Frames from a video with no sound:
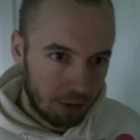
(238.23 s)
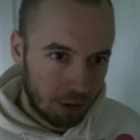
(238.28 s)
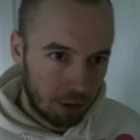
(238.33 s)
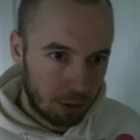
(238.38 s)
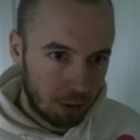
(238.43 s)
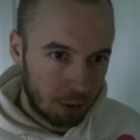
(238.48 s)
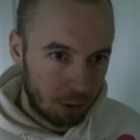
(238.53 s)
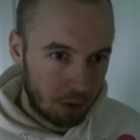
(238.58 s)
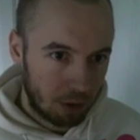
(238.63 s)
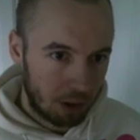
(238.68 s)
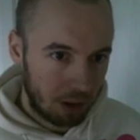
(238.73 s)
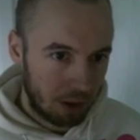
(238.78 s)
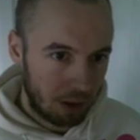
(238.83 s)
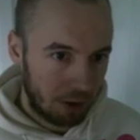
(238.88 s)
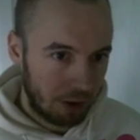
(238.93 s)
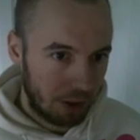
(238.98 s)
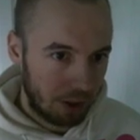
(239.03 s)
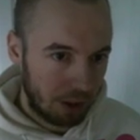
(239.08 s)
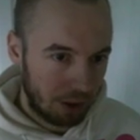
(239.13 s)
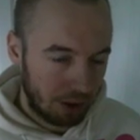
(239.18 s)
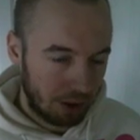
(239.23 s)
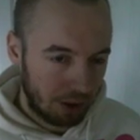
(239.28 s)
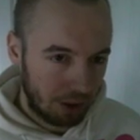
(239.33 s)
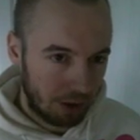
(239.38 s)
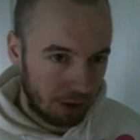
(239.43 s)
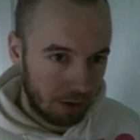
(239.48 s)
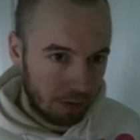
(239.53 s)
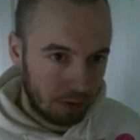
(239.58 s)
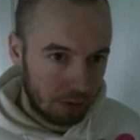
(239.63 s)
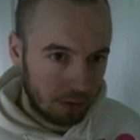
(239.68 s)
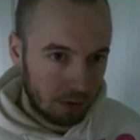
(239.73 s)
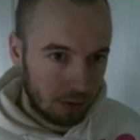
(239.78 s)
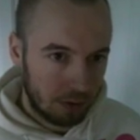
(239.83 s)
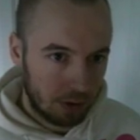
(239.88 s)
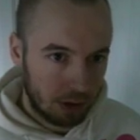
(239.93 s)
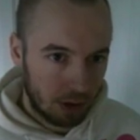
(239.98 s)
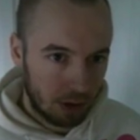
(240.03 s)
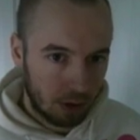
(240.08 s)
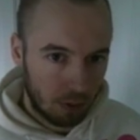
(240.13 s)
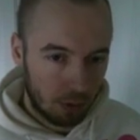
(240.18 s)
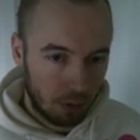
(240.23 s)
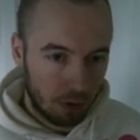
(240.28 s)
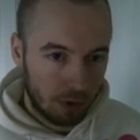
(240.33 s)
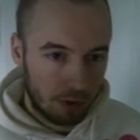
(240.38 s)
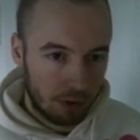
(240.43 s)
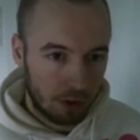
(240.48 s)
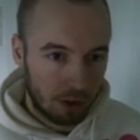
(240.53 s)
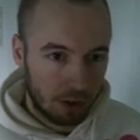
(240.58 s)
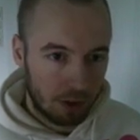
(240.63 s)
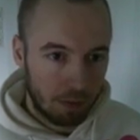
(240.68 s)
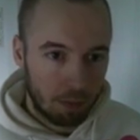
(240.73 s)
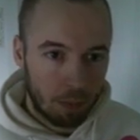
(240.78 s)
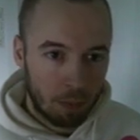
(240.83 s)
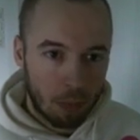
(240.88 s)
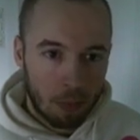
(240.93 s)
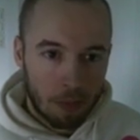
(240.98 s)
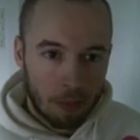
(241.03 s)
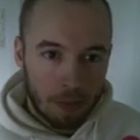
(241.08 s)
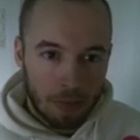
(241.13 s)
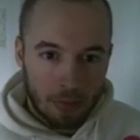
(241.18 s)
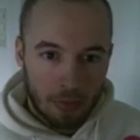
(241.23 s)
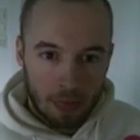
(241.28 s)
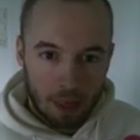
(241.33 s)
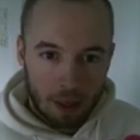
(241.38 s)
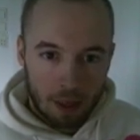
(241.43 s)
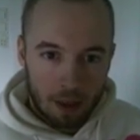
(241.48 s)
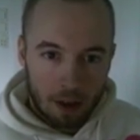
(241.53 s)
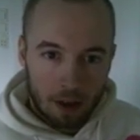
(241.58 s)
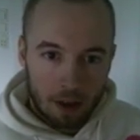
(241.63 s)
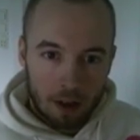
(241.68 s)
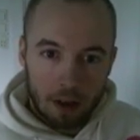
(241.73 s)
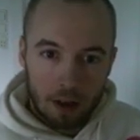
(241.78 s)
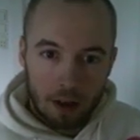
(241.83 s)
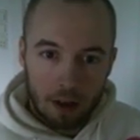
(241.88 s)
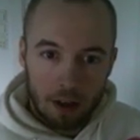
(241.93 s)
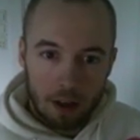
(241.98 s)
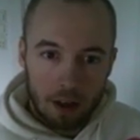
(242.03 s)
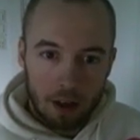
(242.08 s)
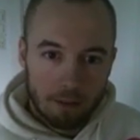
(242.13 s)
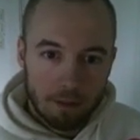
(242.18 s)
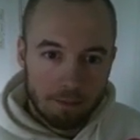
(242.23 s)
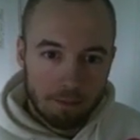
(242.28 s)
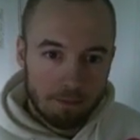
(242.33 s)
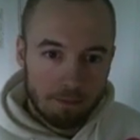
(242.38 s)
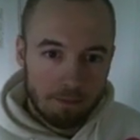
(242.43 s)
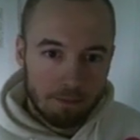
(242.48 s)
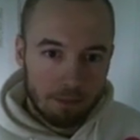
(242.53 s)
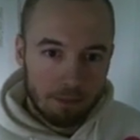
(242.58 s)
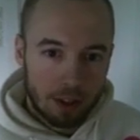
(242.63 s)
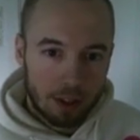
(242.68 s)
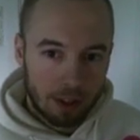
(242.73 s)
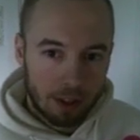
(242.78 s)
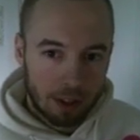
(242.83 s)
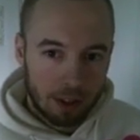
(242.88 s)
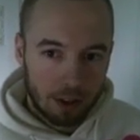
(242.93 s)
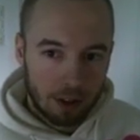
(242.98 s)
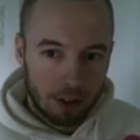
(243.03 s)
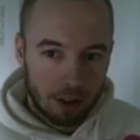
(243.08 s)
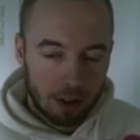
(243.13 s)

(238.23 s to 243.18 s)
throw clarity in there, we'll see. And then